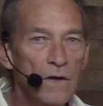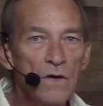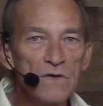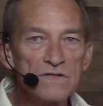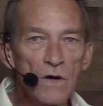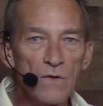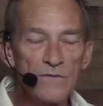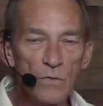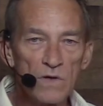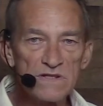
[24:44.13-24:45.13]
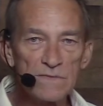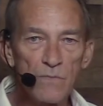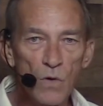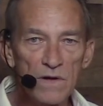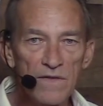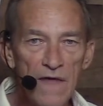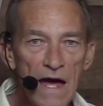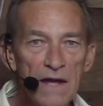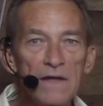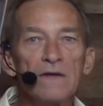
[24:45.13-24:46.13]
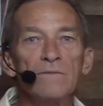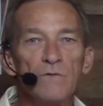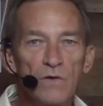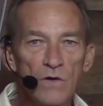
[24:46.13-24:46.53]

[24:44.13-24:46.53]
So if you want to support that, you can